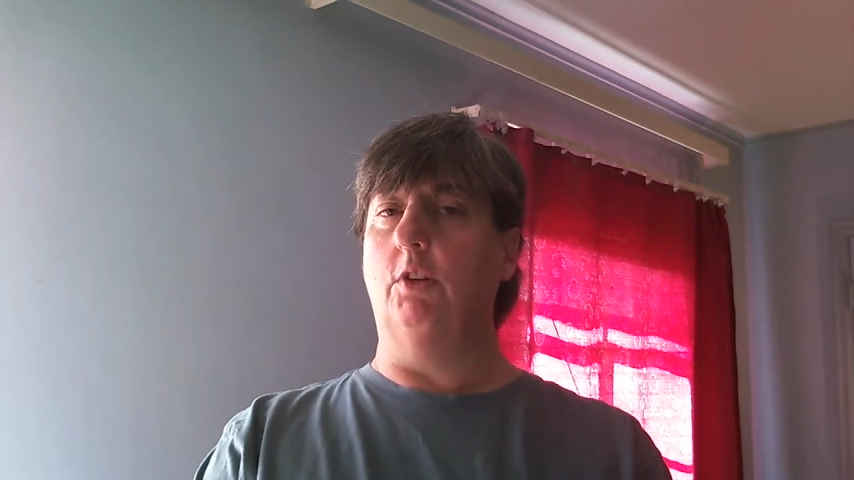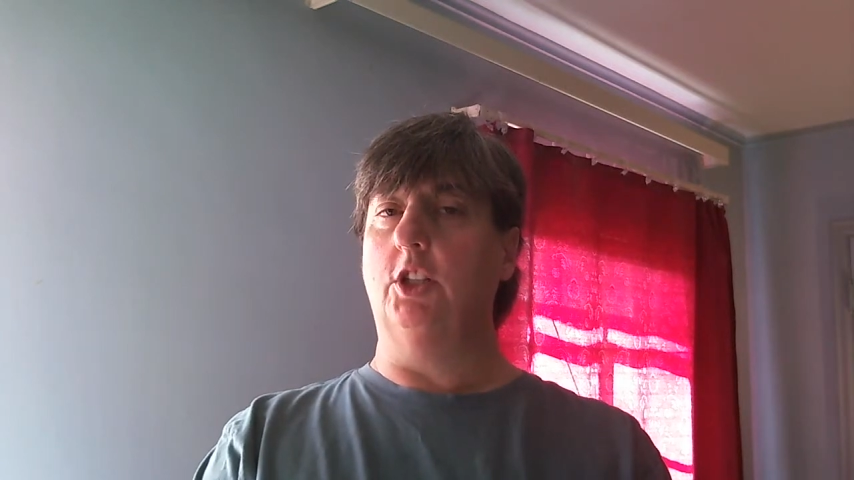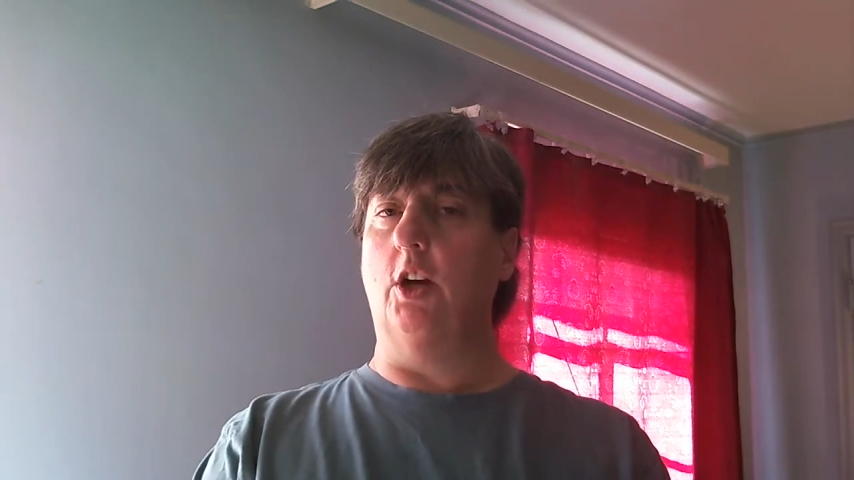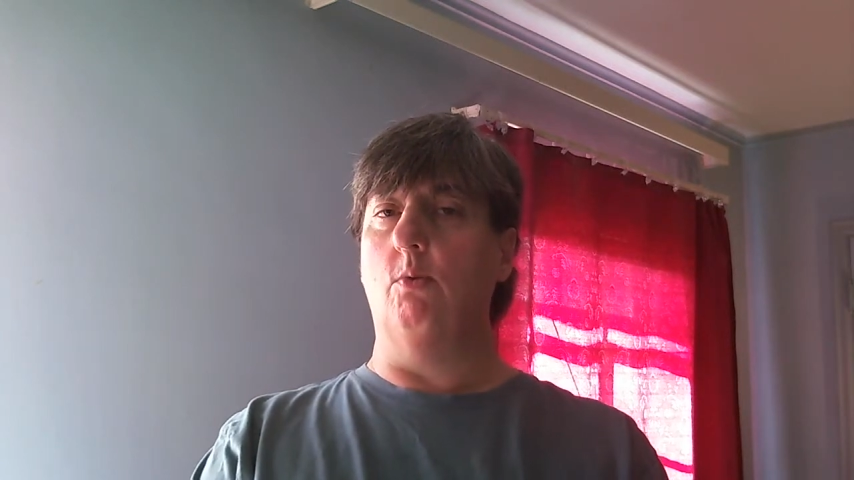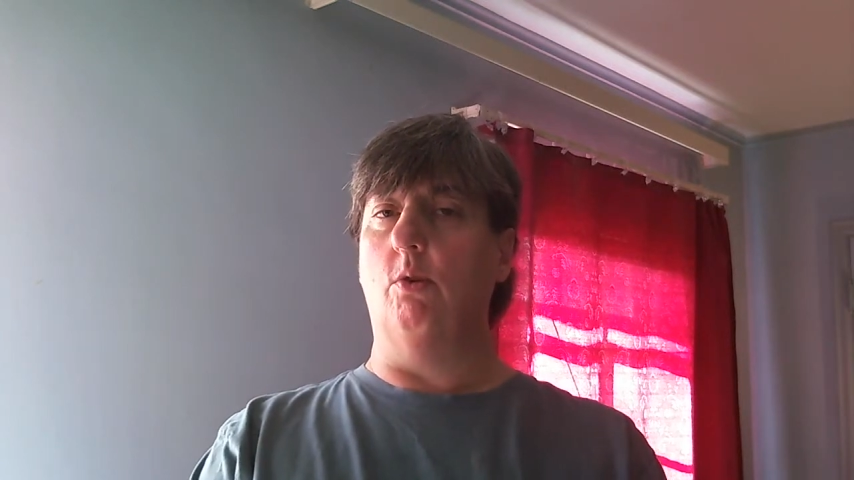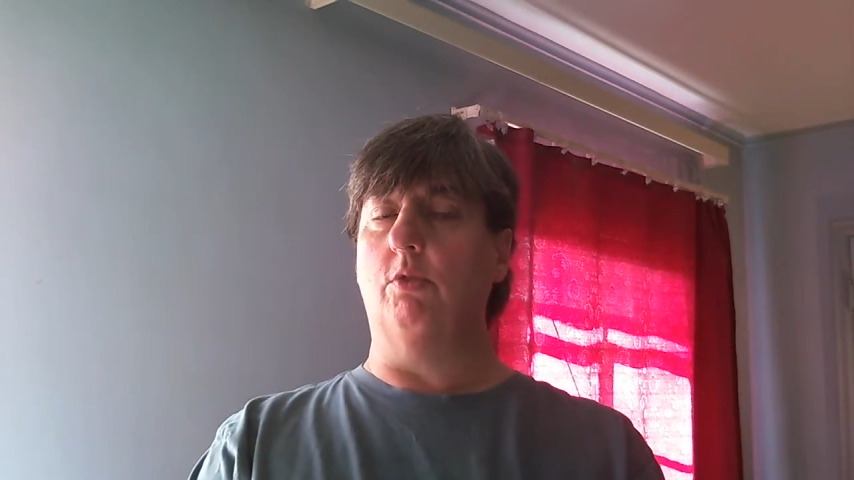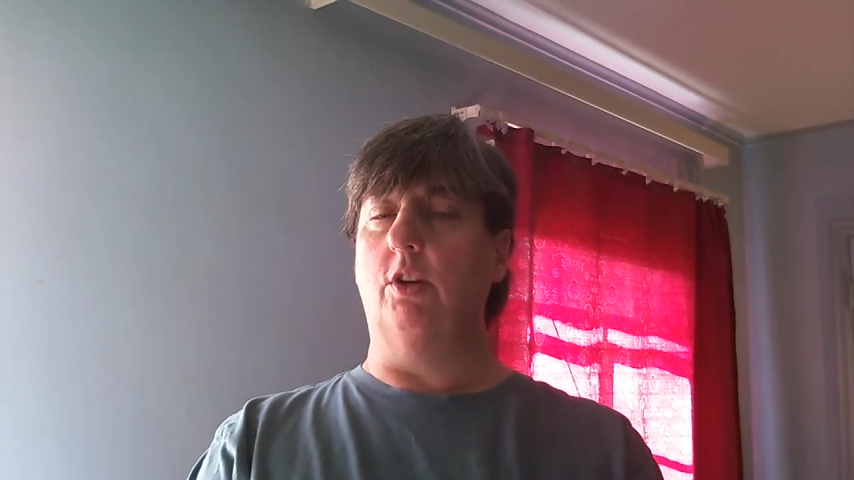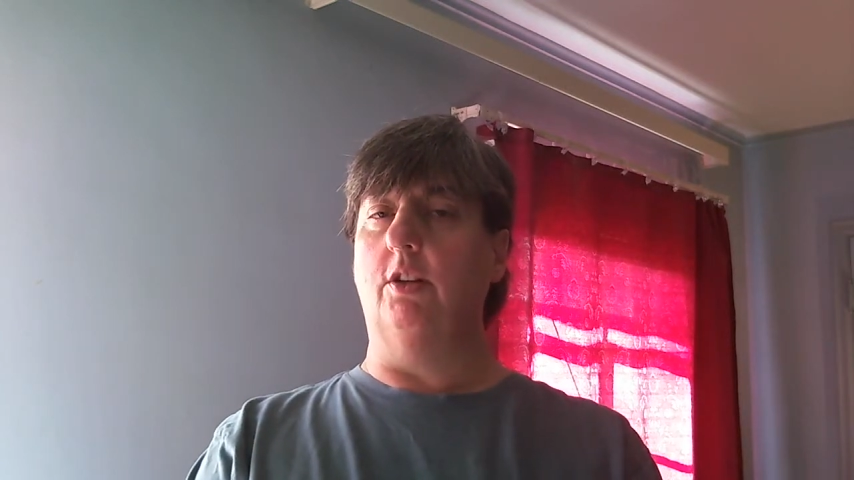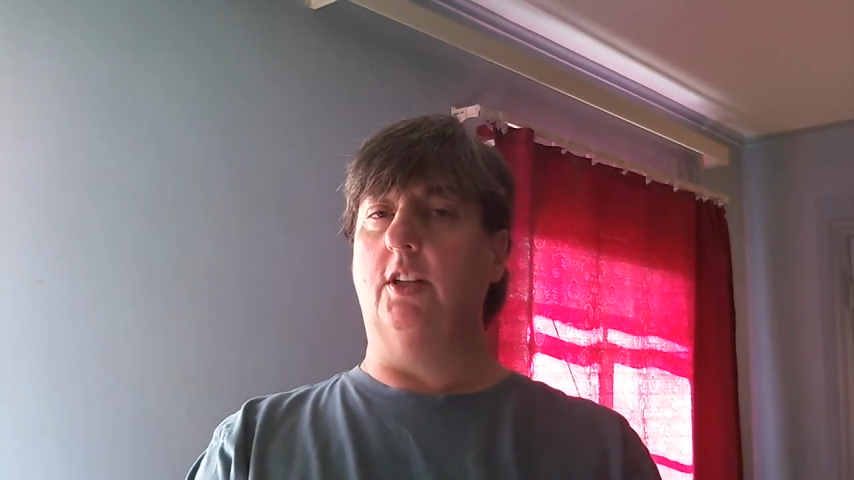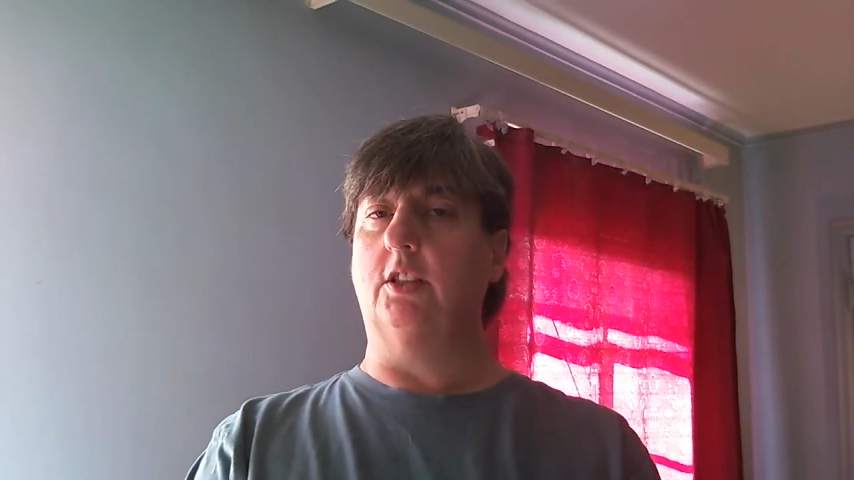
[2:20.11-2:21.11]
which I won't
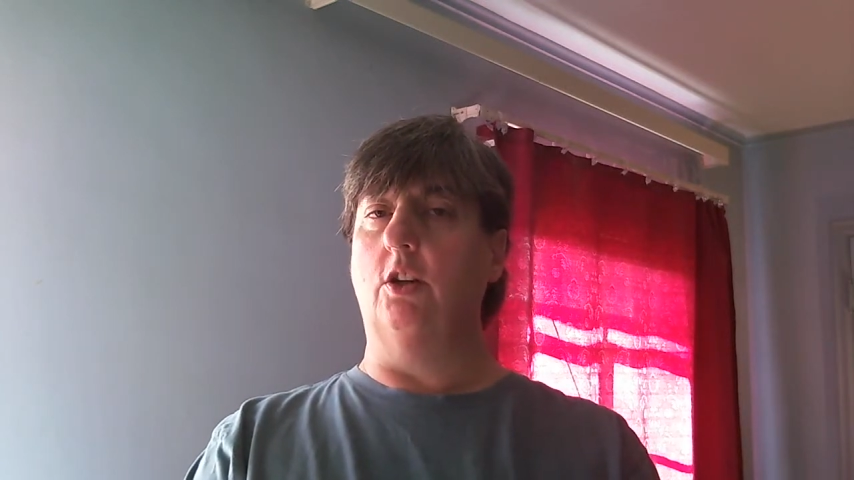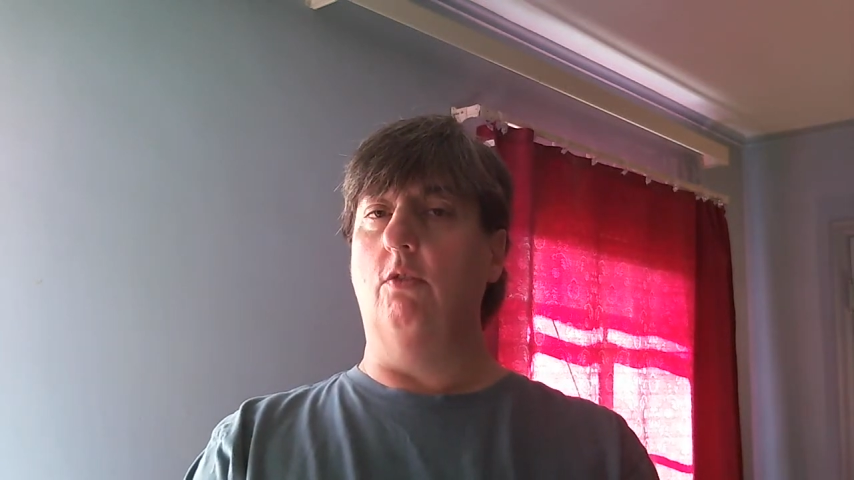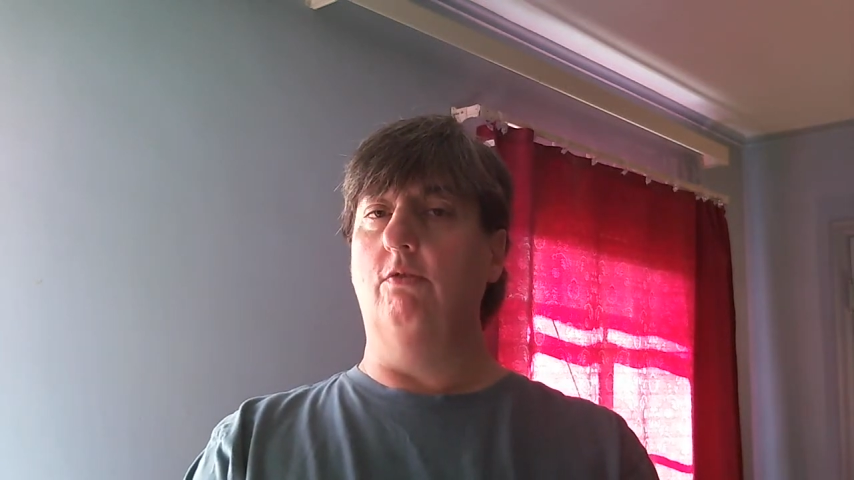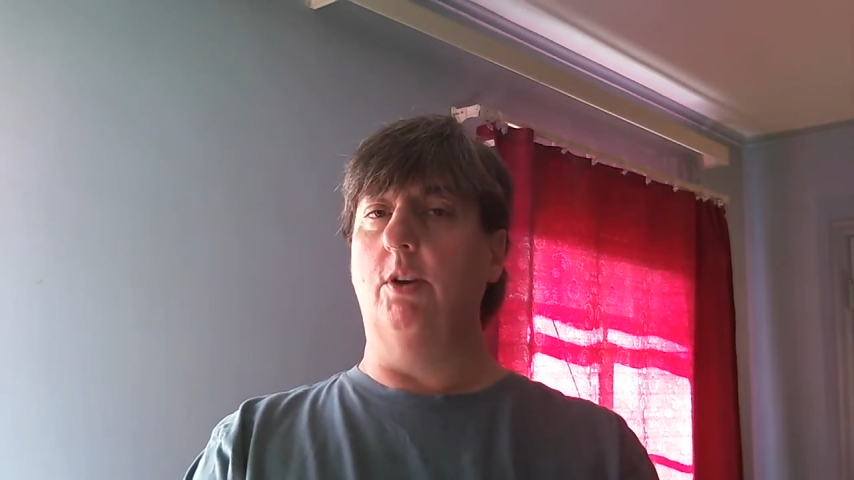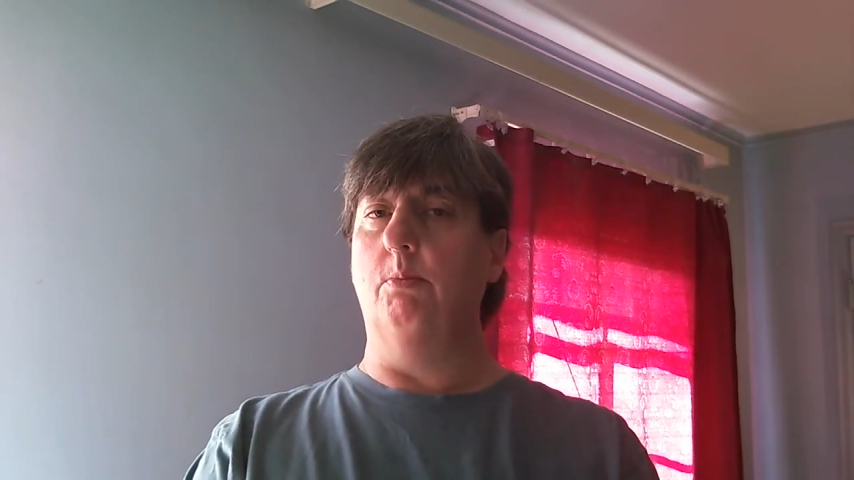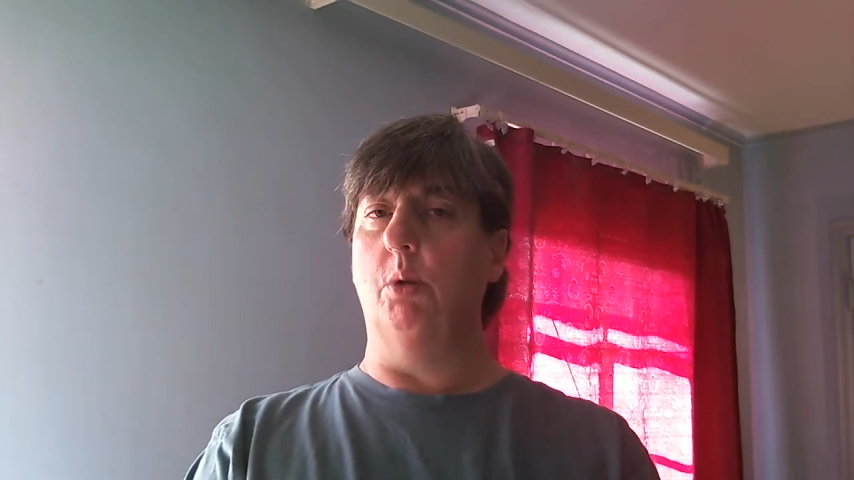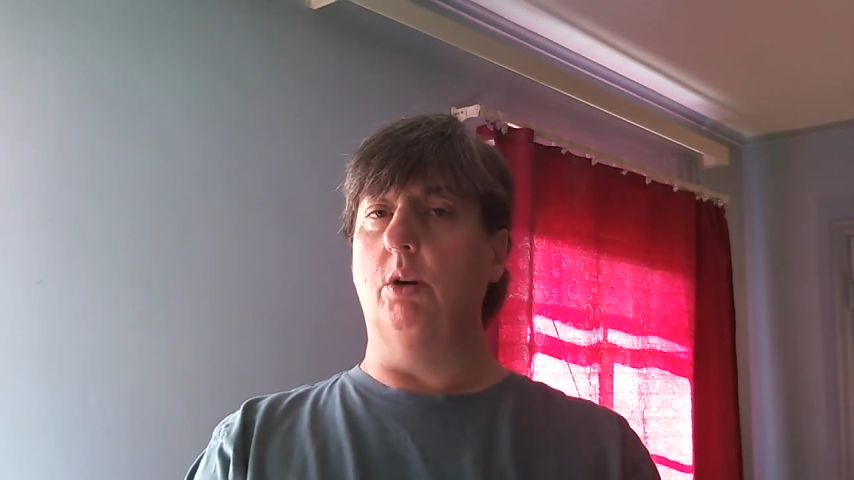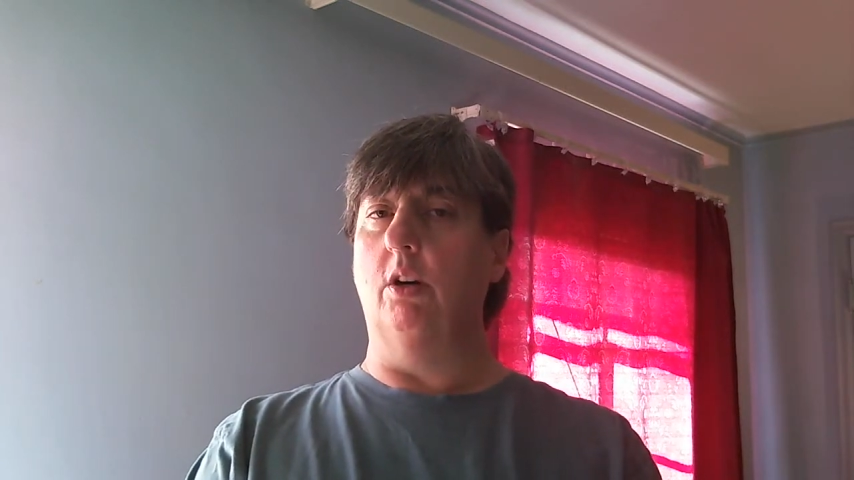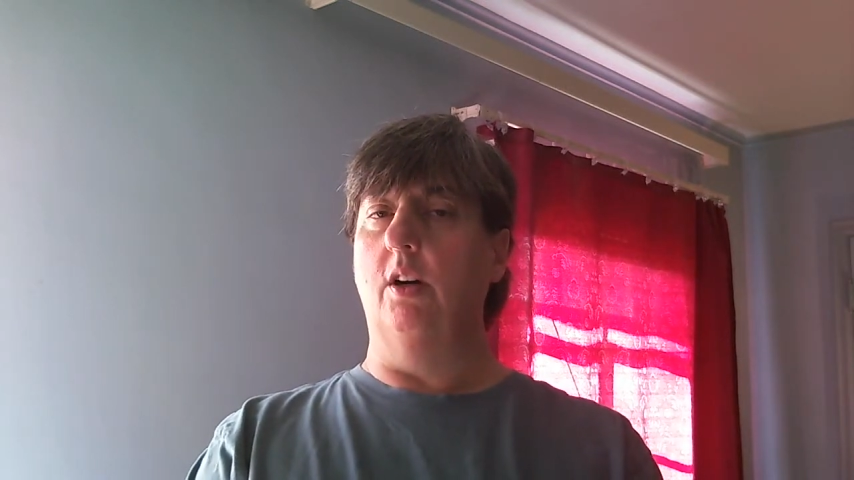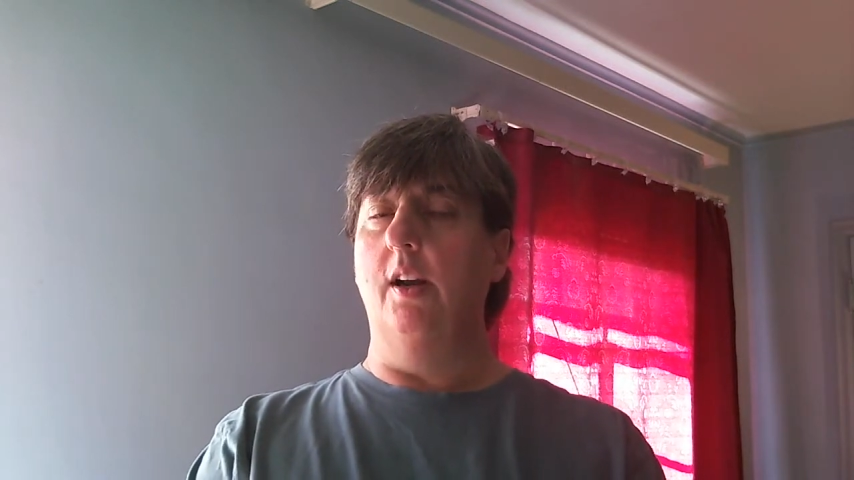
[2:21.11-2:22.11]
till next November,